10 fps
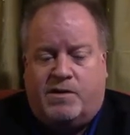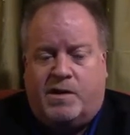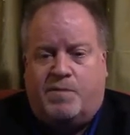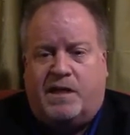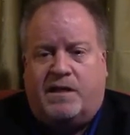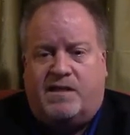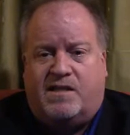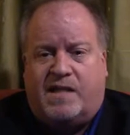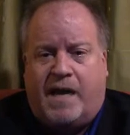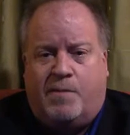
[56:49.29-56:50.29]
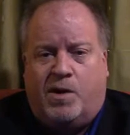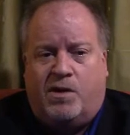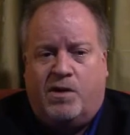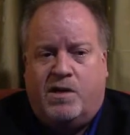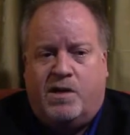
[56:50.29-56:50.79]
Something that's
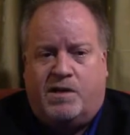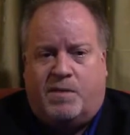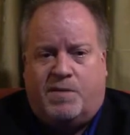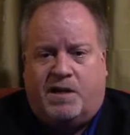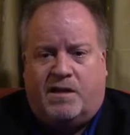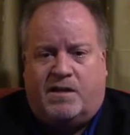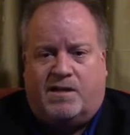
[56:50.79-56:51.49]
stable, something that